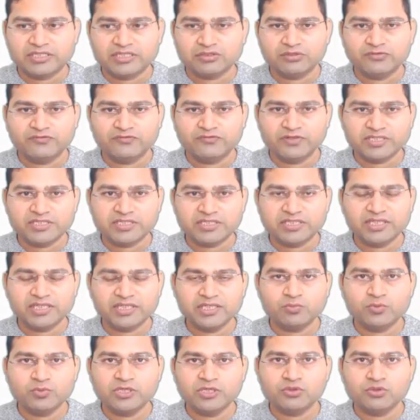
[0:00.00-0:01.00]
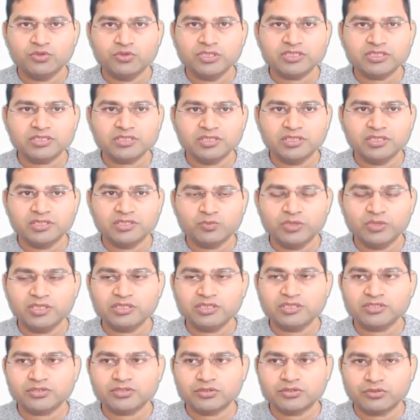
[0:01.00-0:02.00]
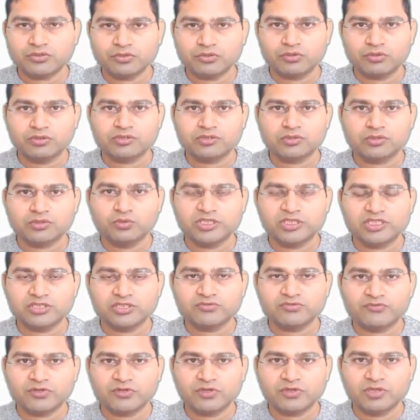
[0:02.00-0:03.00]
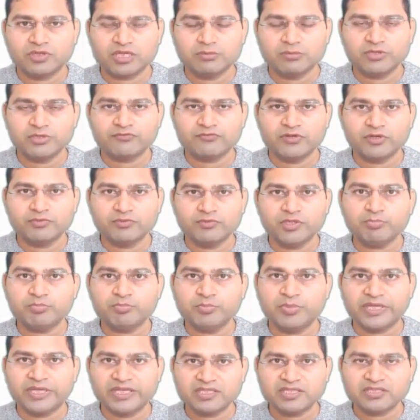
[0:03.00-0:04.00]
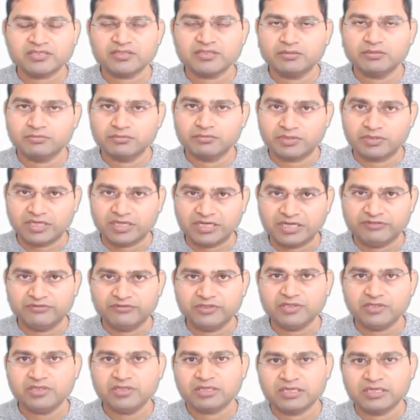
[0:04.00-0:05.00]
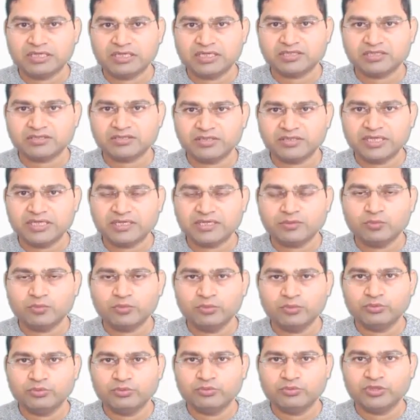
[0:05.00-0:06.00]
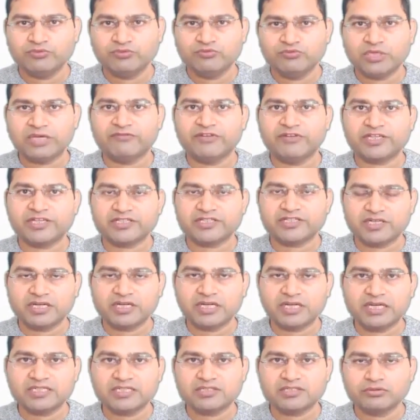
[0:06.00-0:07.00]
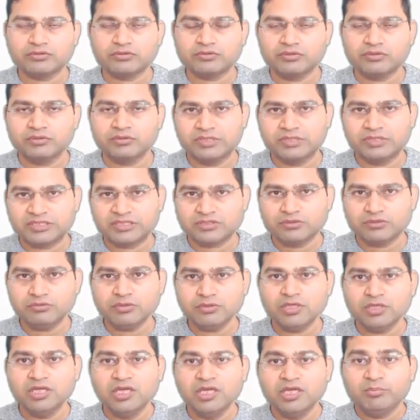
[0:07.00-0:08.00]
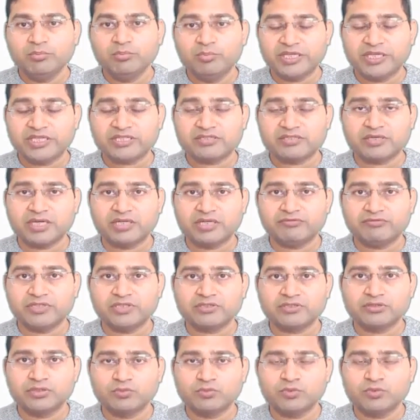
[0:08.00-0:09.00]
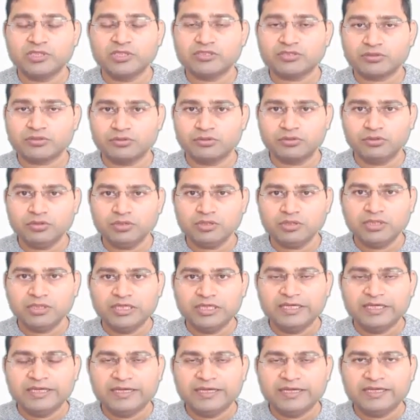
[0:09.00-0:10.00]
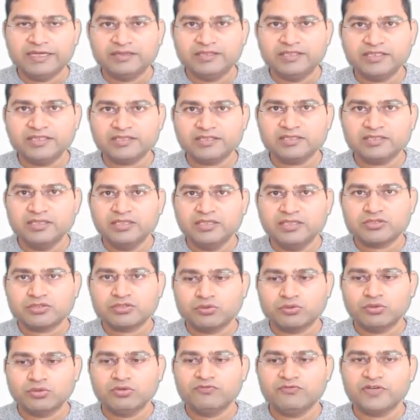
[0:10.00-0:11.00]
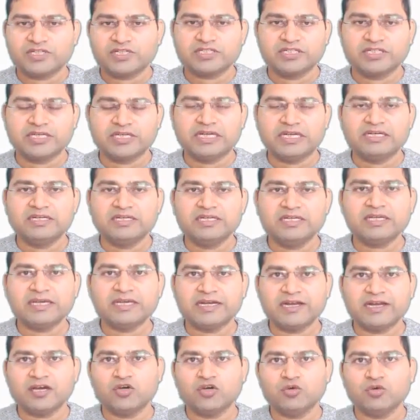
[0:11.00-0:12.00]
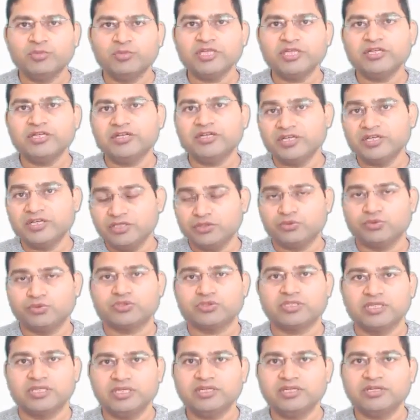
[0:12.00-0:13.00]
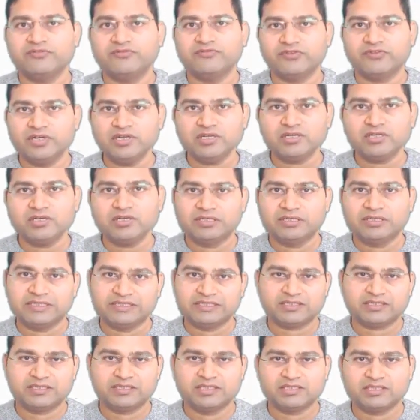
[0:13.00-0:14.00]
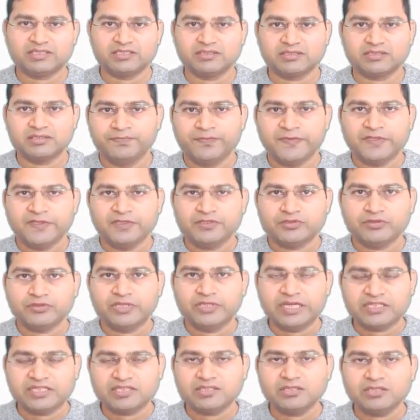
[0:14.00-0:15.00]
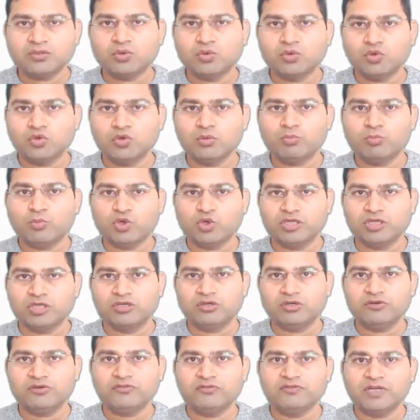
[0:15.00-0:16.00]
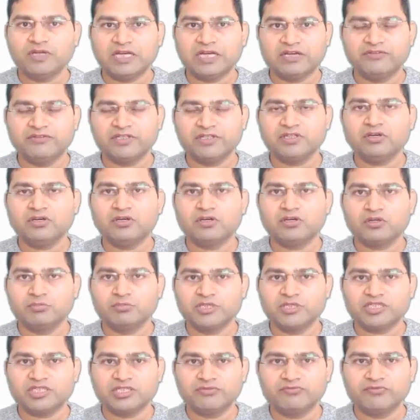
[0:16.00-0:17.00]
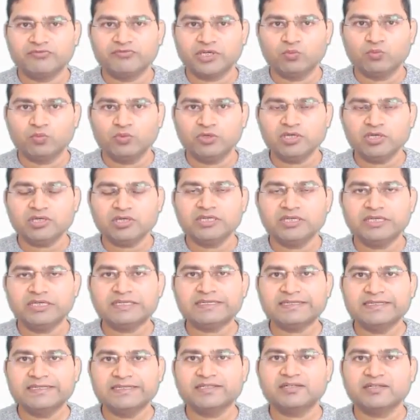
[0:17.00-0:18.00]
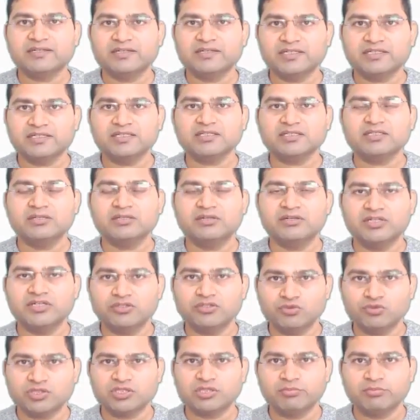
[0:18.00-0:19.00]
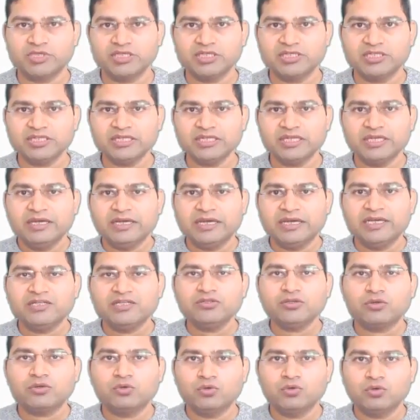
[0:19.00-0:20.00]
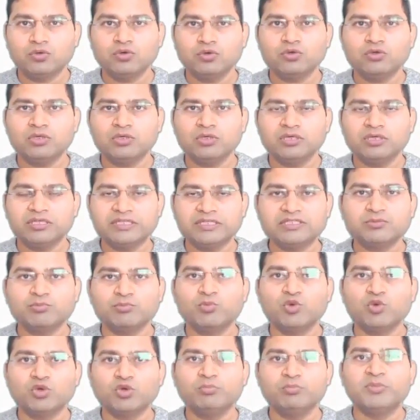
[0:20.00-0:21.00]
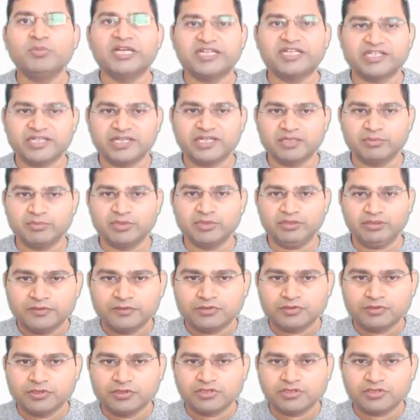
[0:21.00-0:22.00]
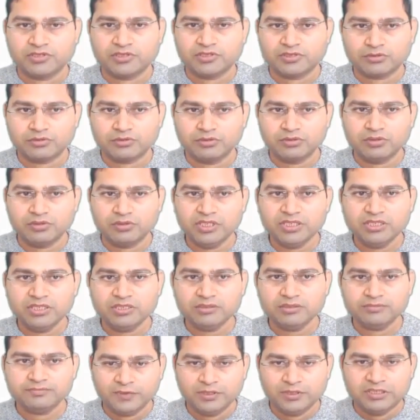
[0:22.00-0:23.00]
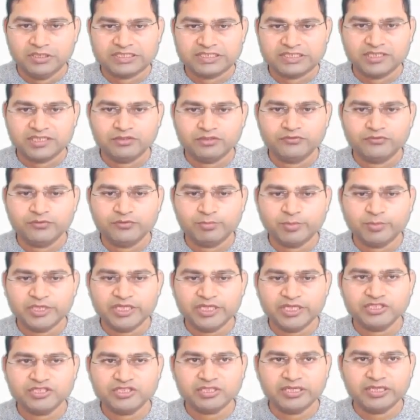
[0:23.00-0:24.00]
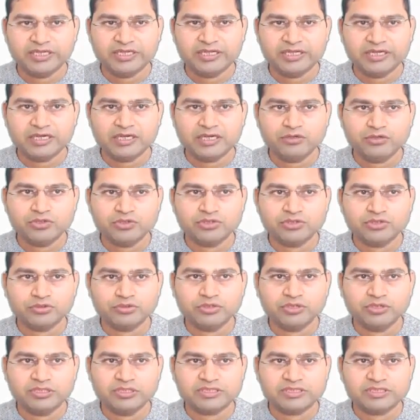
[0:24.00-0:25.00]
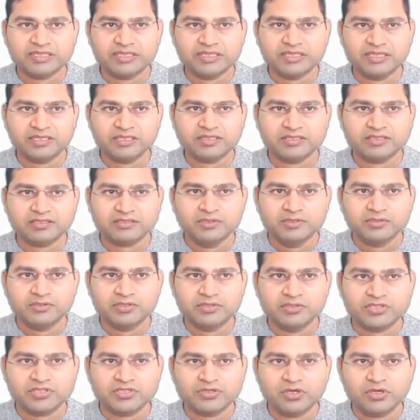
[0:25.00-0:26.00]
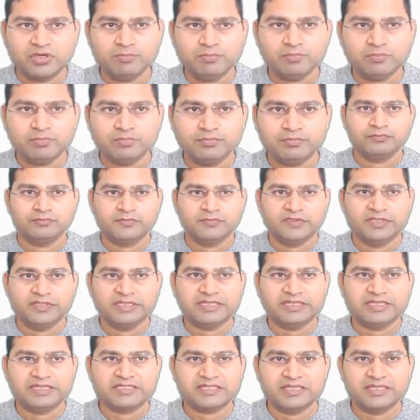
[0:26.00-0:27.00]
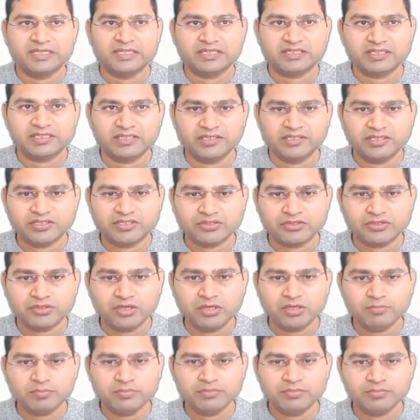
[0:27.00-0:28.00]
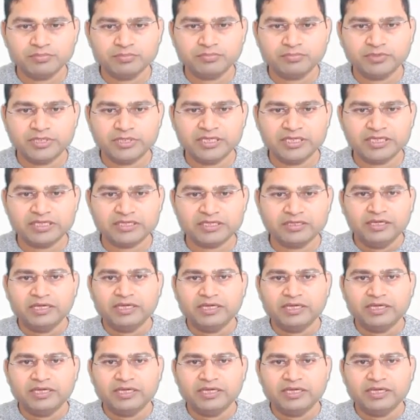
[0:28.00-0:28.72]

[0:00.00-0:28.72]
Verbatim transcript: So the first thing it will do is it will scroll, so which is fr coming from the base driver class, right? We, we have externalized this to base driver, so it will scroll, and this scroll functionality can now be reused in different test cases. So that's the whole point of having the automation framework. It increases the reusability and your code is more maintainable. So it's scrolling, it's end of the page, and now it should select the stop. It has selected the stop, right?